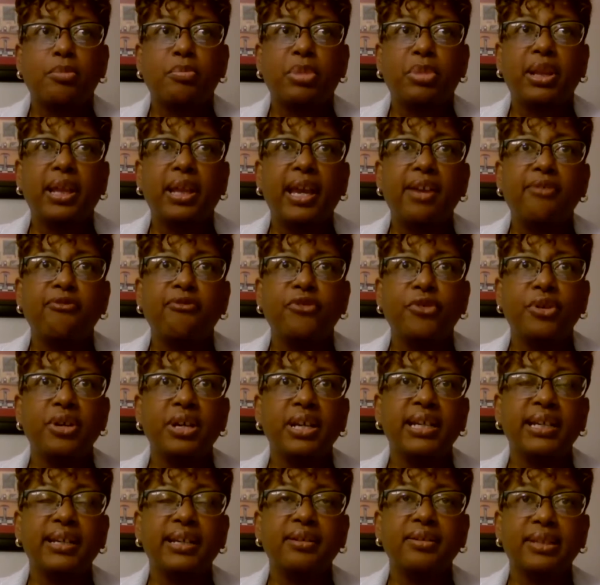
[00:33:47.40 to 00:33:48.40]
Plan
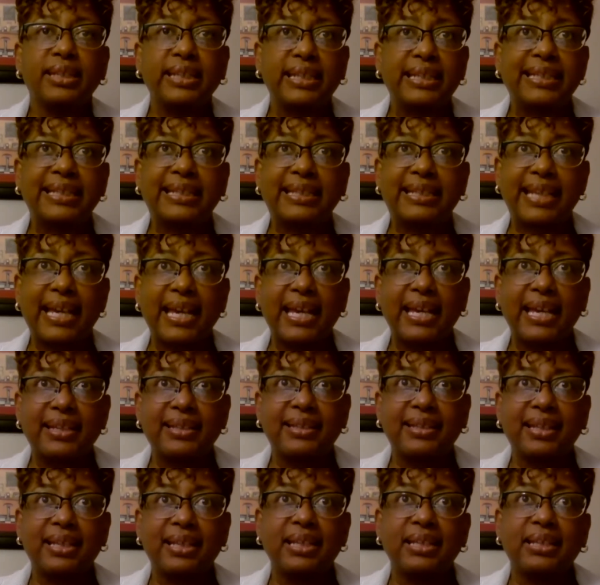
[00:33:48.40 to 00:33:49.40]
for
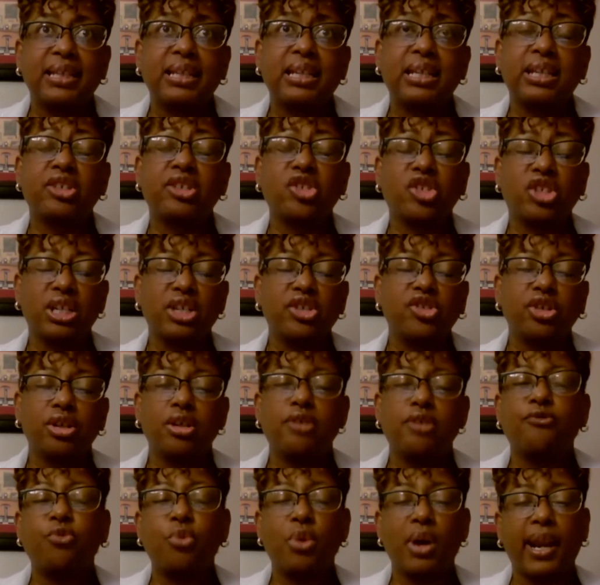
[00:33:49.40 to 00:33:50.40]
Success is an
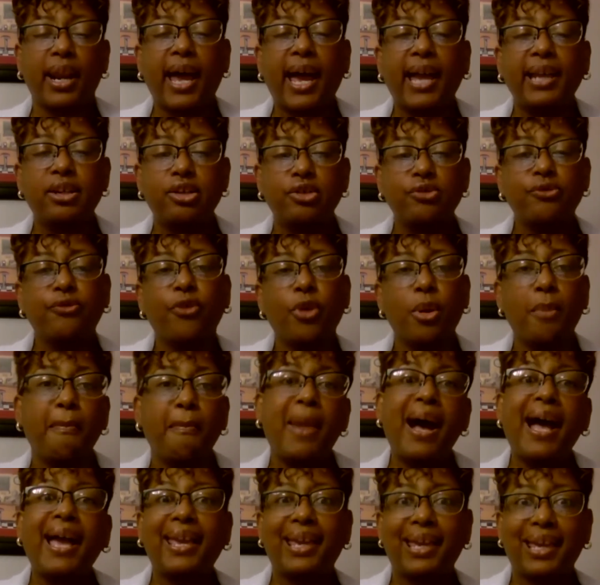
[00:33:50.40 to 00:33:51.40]
extension of what I do for
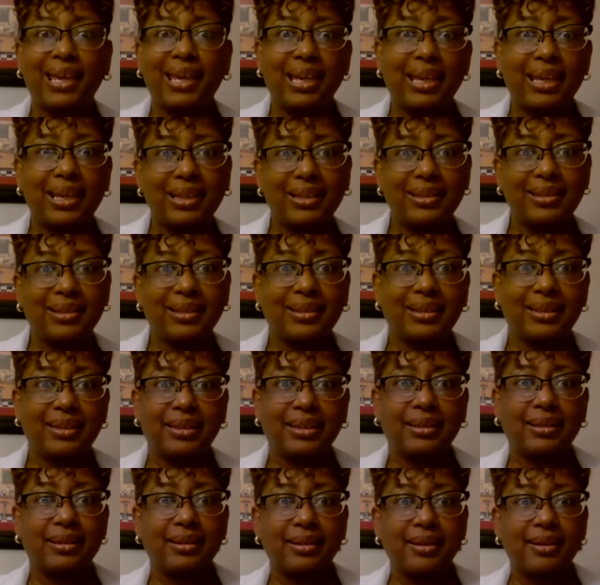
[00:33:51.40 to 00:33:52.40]
my
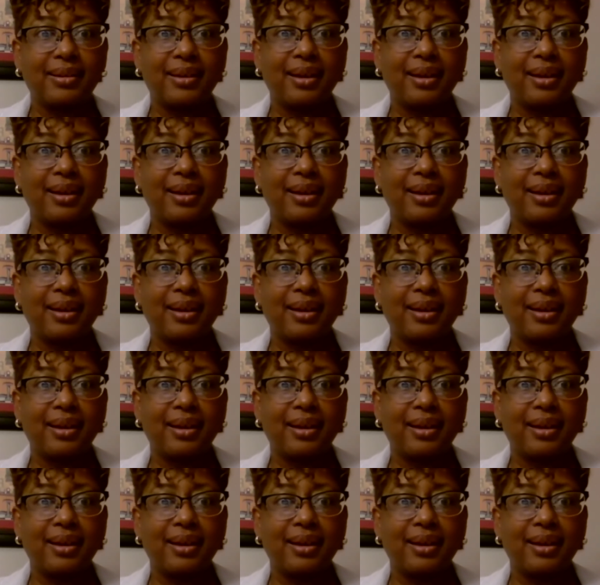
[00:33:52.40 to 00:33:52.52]
kids.